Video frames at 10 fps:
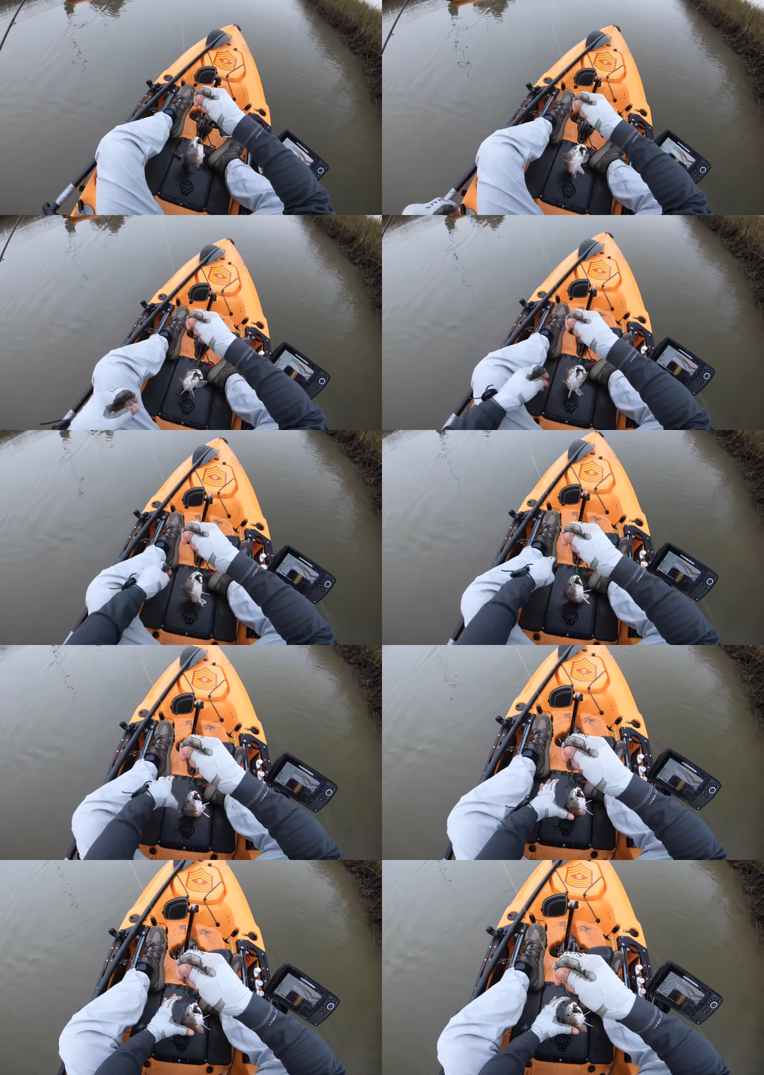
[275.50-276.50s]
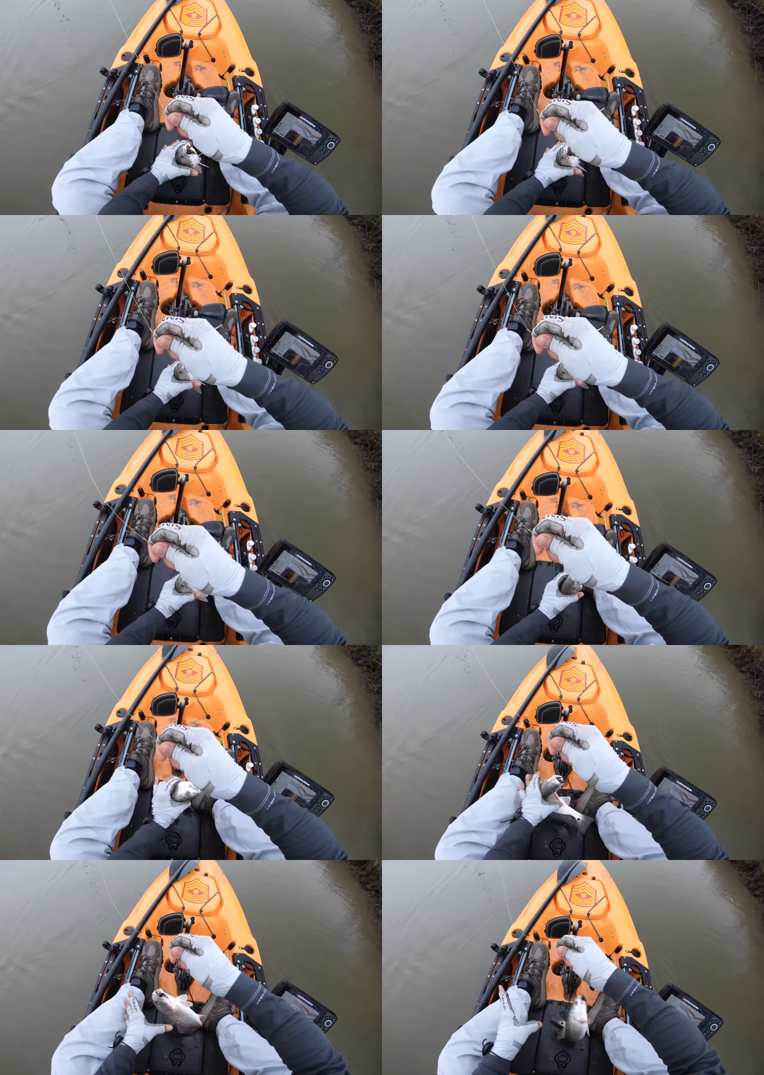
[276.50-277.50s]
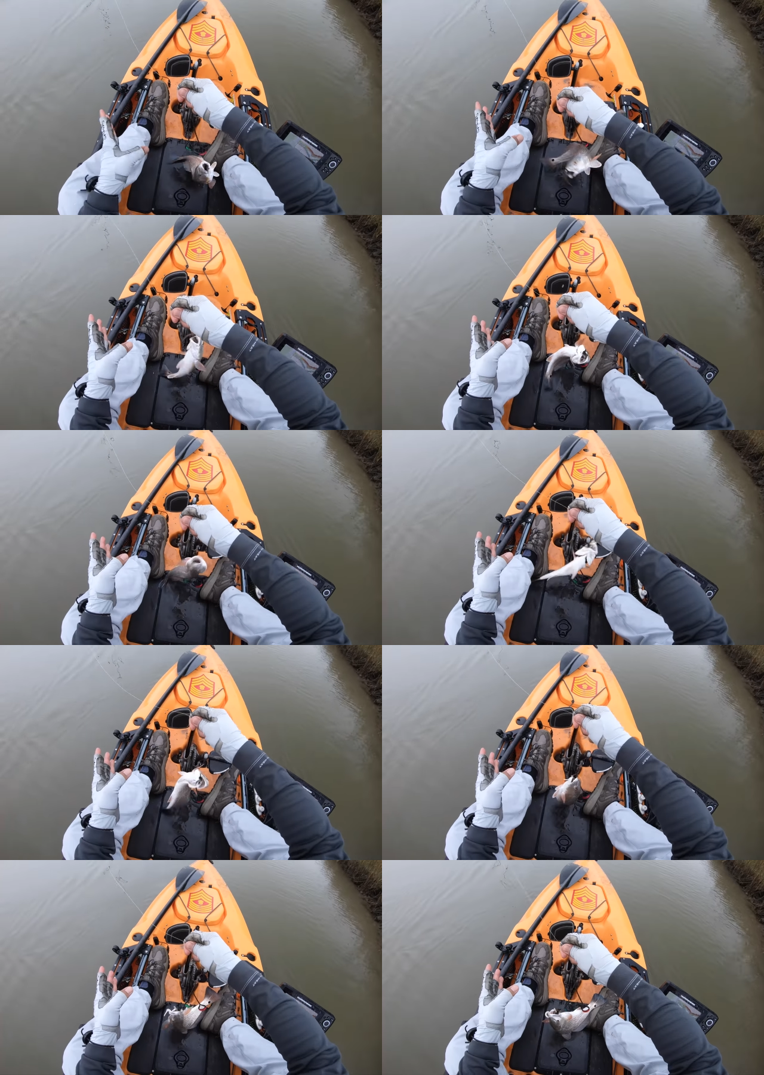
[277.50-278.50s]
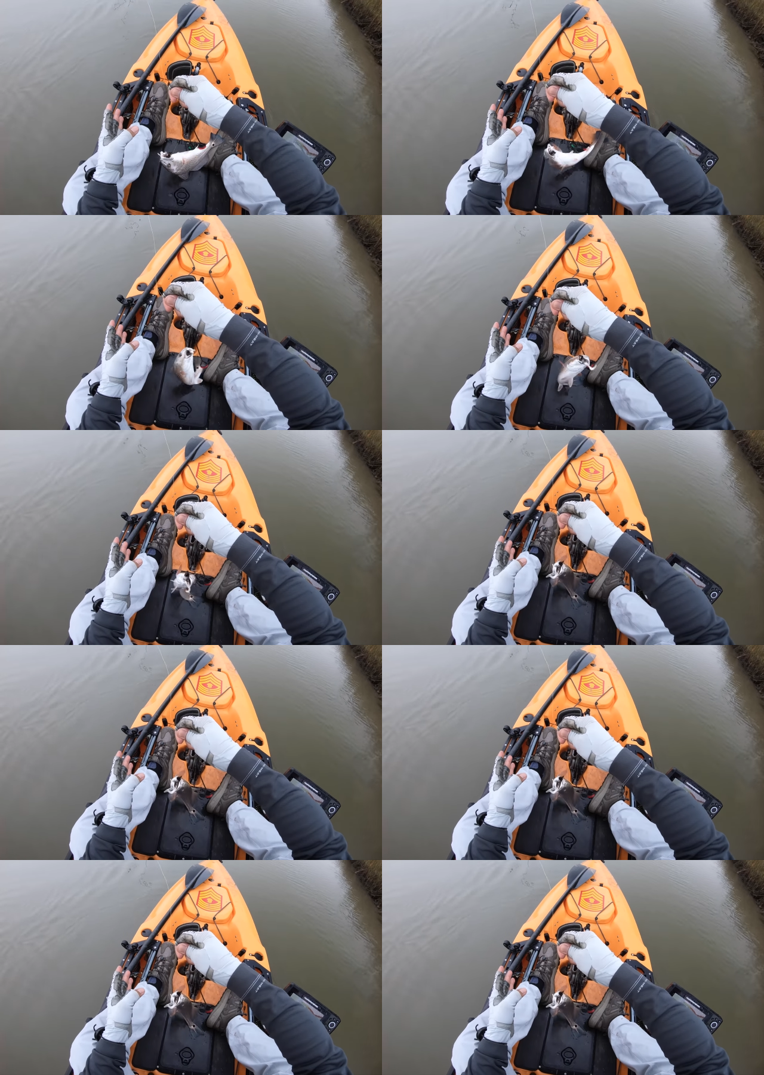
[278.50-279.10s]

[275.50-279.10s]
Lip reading: (no speaker visible)